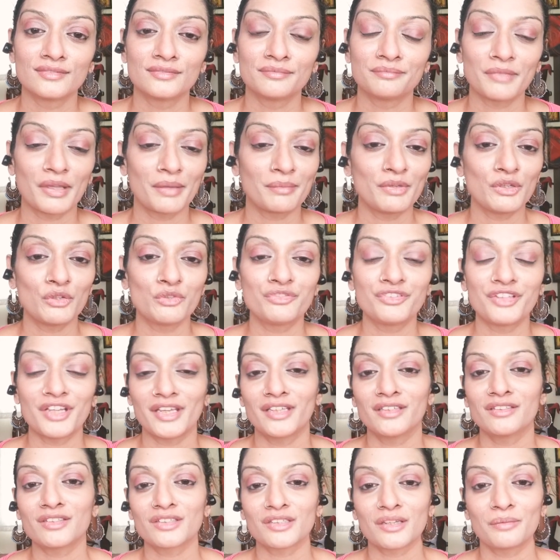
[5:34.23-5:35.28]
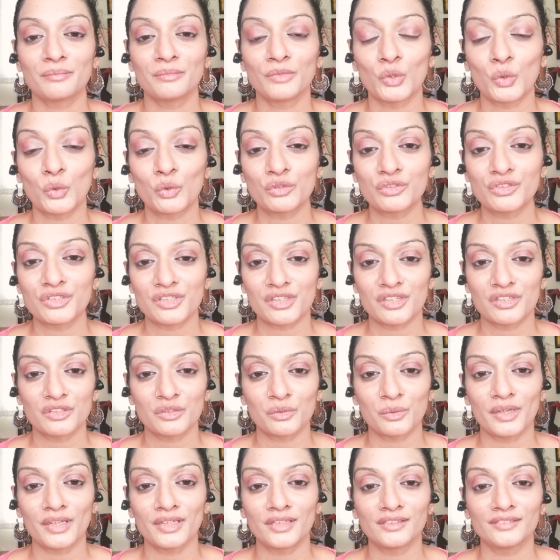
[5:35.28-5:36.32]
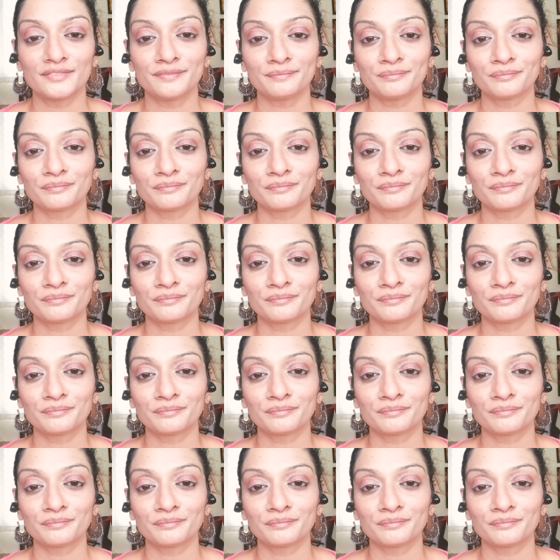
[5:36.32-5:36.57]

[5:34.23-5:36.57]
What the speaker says: Maybe you've taken some loans as well.